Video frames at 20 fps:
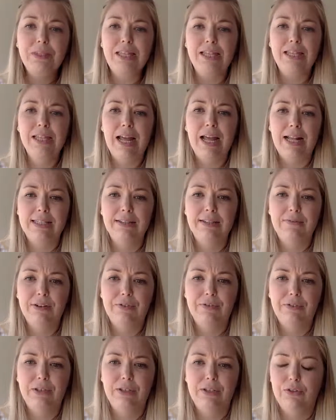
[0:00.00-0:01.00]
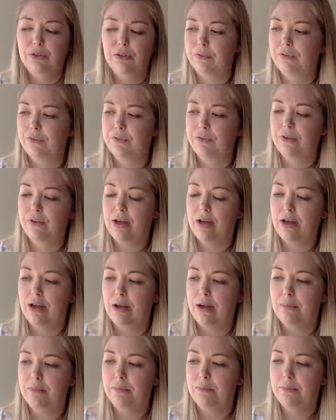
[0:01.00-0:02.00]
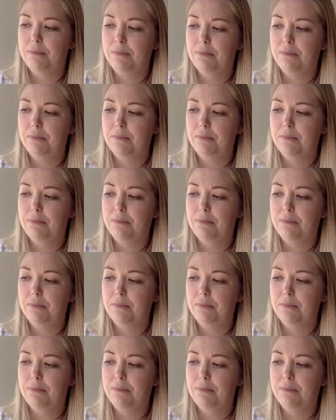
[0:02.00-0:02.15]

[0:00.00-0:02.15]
lots of different sort of